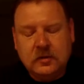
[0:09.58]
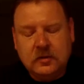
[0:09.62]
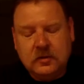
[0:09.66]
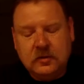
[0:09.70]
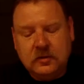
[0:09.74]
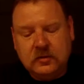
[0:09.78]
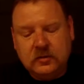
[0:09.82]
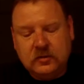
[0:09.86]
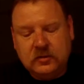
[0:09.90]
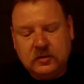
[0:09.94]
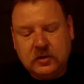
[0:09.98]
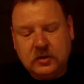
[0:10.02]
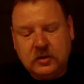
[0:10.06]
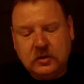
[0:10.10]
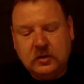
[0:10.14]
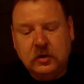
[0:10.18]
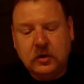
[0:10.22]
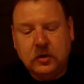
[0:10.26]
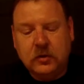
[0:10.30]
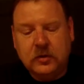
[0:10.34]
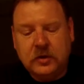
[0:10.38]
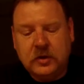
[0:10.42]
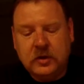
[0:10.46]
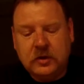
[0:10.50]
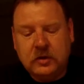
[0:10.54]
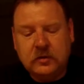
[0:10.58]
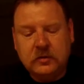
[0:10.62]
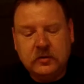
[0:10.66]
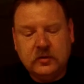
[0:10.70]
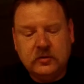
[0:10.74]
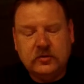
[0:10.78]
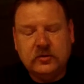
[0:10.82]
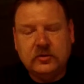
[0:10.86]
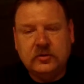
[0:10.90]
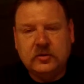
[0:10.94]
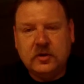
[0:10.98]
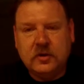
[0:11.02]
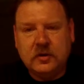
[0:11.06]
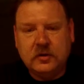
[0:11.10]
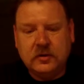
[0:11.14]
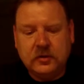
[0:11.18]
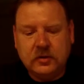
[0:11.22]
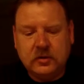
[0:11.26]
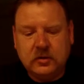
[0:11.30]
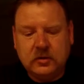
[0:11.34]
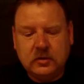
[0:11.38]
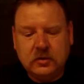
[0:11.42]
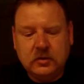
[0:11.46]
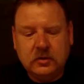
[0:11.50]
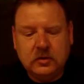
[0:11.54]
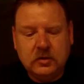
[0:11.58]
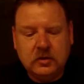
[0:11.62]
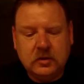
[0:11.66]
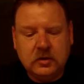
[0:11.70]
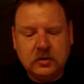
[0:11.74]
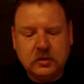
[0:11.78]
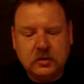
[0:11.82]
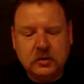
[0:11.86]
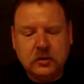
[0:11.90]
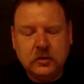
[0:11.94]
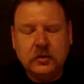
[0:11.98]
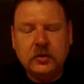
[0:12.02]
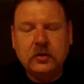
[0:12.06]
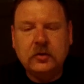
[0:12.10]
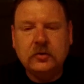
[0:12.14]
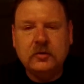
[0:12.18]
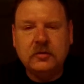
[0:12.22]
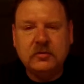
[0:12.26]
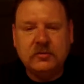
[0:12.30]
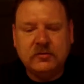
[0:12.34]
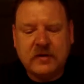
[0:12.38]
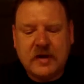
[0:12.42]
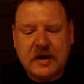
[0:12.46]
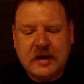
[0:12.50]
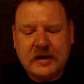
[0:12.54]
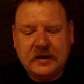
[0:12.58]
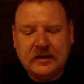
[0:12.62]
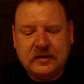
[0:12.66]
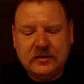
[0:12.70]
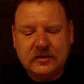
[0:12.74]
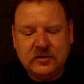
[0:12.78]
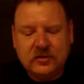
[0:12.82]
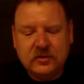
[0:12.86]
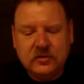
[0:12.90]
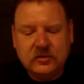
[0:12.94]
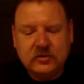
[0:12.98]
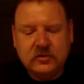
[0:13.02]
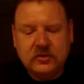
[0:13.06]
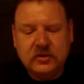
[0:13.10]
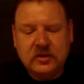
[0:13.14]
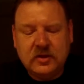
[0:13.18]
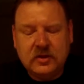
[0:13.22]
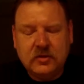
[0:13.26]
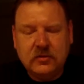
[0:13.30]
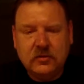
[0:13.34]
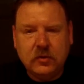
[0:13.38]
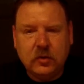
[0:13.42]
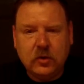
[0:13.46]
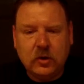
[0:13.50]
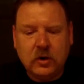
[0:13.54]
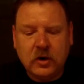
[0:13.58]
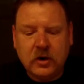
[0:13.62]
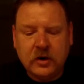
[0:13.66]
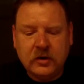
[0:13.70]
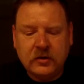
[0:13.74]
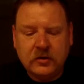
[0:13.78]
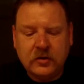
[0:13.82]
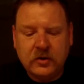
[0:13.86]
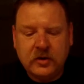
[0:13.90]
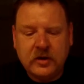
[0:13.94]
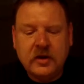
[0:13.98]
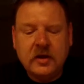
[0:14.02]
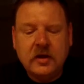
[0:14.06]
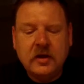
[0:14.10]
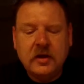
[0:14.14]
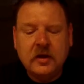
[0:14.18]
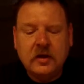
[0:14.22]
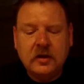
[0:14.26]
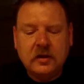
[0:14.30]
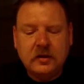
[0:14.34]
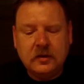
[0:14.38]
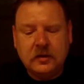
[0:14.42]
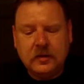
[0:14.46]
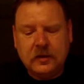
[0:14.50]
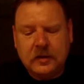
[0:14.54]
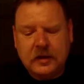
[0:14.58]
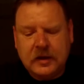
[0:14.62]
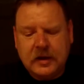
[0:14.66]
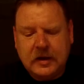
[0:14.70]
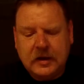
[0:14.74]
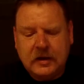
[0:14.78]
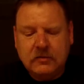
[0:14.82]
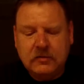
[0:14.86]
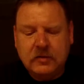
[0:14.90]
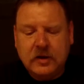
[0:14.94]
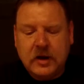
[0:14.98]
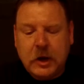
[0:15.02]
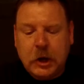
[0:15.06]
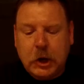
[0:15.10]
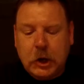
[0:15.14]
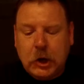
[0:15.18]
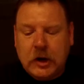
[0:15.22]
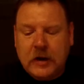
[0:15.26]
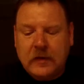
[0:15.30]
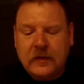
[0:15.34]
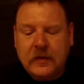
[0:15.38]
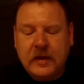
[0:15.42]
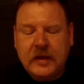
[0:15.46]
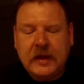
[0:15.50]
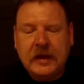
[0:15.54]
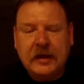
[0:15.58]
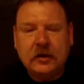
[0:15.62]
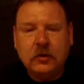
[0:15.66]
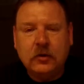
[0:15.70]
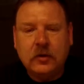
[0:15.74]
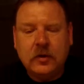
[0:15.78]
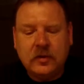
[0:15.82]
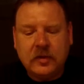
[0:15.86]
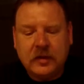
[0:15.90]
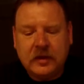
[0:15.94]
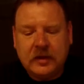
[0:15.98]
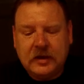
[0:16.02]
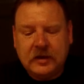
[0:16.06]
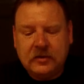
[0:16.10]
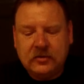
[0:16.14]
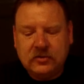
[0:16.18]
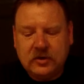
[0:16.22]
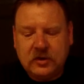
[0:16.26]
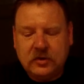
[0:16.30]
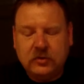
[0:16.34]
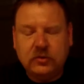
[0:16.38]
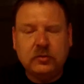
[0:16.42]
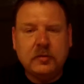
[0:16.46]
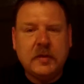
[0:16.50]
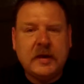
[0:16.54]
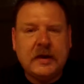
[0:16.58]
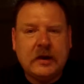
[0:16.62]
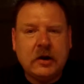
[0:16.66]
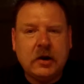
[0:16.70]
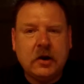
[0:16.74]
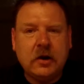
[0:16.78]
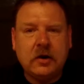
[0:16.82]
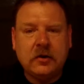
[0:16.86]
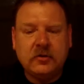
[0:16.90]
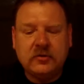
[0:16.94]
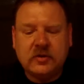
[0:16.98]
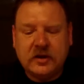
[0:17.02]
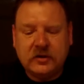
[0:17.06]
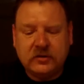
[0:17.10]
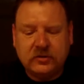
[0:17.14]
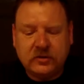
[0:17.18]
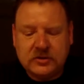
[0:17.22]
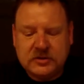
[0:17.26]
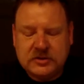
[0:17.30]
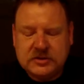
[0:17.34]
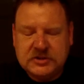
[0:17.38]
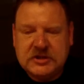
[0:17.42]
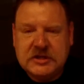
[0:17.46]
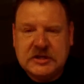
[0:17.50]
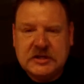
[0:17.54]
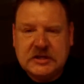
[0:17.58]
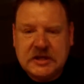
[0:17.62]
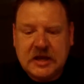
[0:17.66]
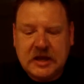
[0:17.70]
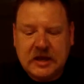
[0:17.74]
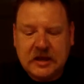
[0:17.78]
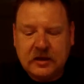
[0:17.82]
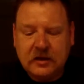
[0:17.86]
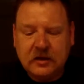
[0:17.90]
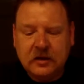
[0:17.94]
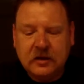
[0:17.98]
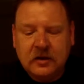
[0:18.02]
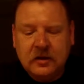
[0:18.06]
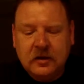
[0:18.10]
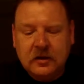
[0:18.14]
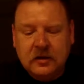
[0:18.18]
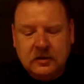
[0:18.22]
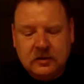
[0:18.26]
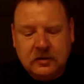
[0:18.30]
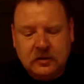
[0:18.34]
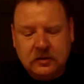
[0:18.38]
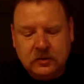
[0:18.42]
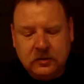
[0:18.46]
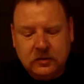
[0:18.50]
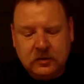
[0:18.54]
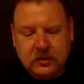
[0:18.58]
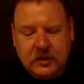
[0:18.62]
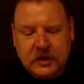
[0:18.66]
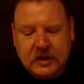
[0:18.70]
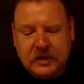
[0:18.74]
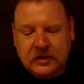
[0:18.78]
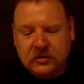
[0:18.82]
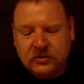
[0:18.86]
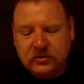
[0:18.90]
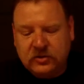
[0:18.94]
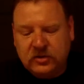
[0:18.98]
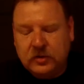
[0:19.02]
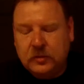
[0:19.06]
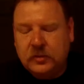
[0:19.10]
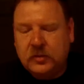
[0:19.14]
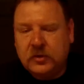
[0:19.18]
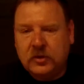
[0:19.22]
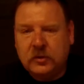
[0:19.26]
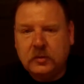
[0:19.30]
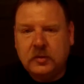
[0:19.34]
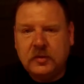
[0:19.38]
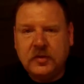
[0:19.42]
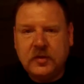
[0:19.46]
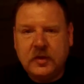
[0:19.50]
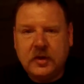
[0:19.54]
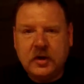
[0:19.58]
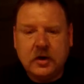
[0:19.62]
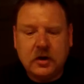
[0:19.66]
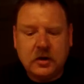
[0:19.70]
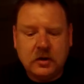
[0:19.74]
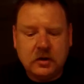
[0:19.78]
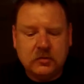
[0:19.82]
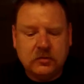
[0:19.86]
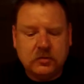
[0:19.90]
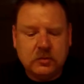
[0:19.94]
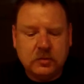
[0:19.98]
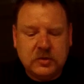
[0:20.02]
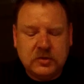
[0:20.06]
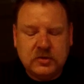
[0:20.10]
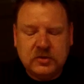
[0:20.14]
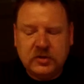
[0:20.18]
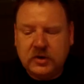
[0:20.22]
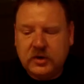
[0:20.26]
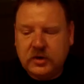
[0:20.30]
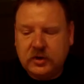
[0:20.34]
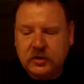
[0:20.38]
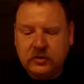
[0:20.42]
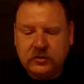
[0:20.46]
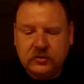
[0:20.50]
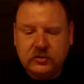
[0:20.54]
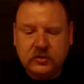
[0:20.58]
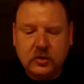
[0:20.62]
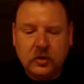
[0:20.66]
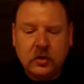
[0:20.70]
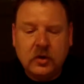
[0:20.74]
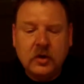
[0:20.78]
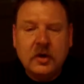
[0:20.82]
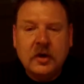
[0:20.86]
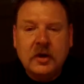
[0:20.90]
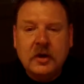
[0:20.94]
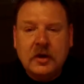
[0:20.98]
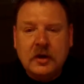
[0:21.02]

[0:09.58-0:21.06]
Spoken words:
this Colonial. This is called the Colonial Defiant C400. I think I even erred on the handle. I think I said it was my card. It's actually G10. I know they're kind of similar, but they are different materials. So